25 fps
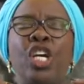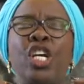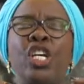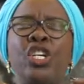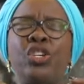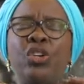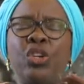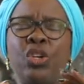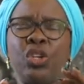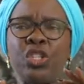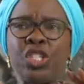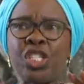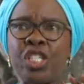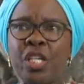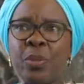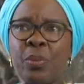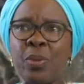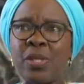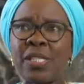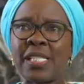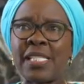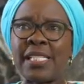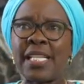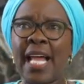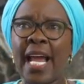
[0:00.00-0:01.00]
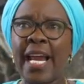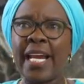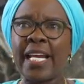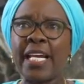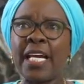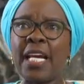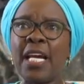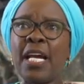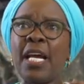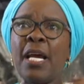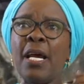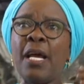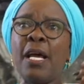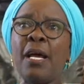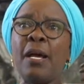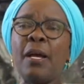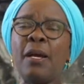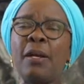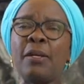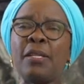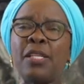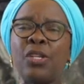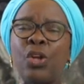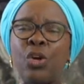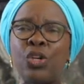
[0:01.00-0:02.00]
you know, she was like,
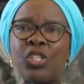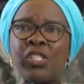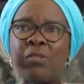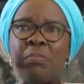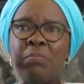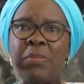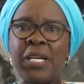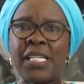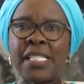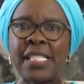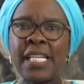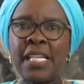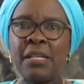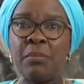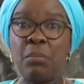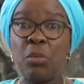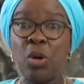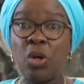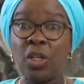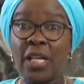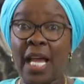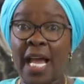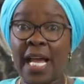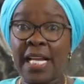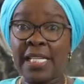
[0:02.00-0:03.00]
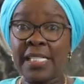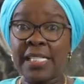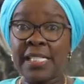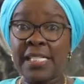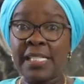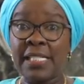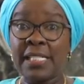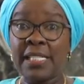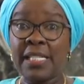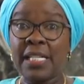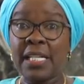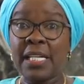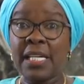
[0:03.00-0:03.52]
those missing molars,